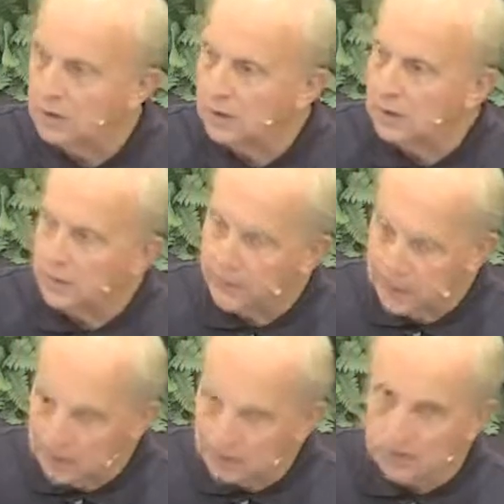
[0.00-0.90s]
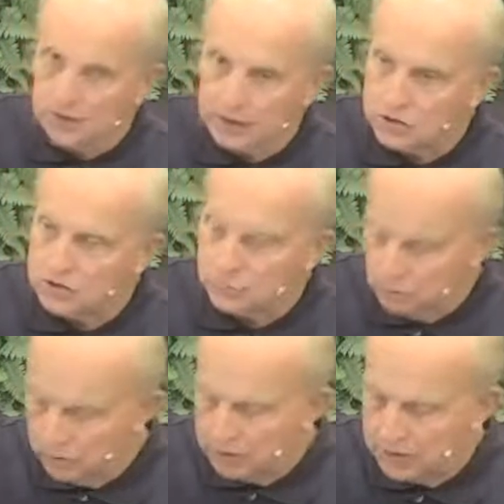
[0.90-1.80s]
And they can connect you.
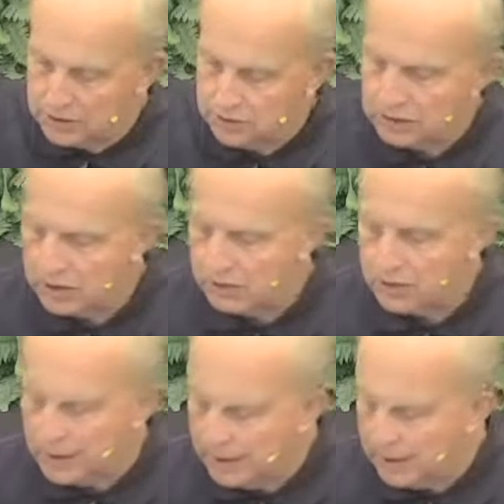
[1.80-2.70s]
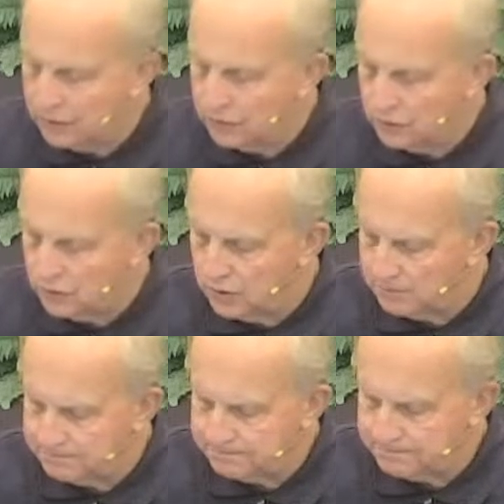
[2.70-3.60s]
We'll connect you with Dr. Don Allen,
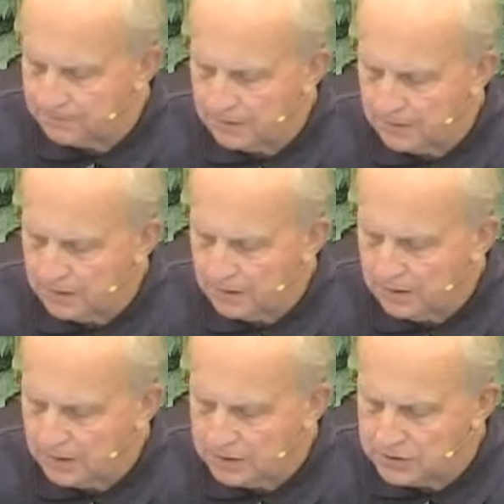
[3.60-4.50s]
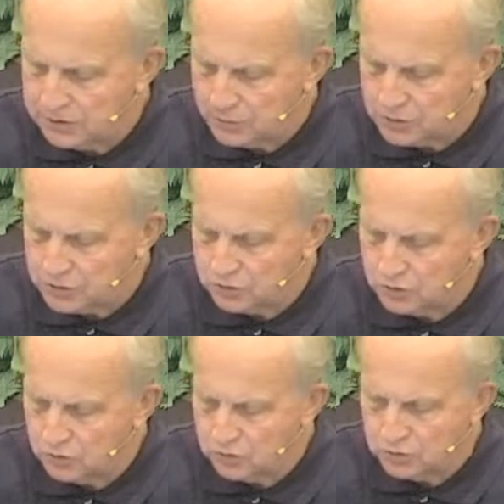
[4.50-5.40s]
who heads up our
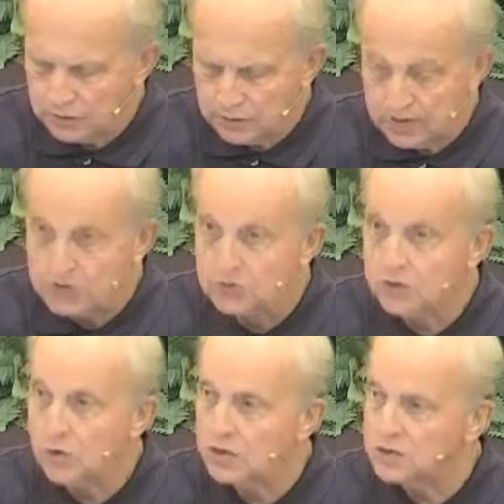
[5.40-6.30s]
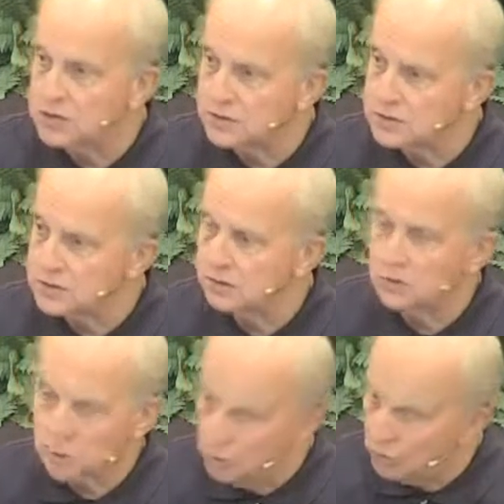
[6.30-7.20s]
school and can answer the questions. And
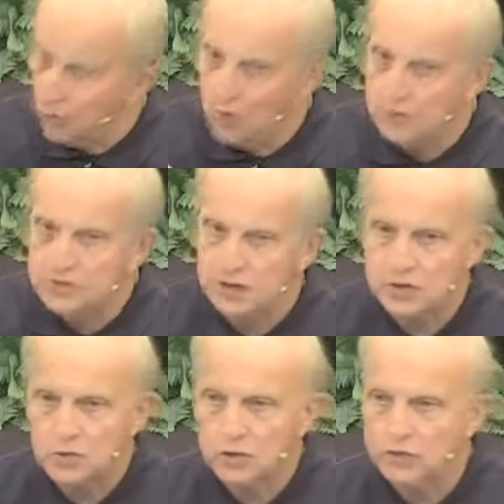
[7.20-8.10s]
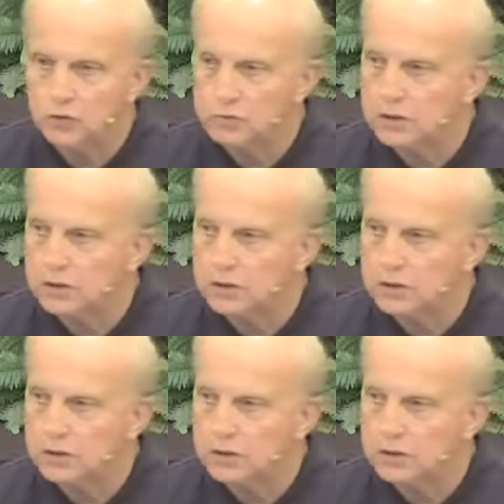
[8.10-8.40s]
you can go to our website as well, too.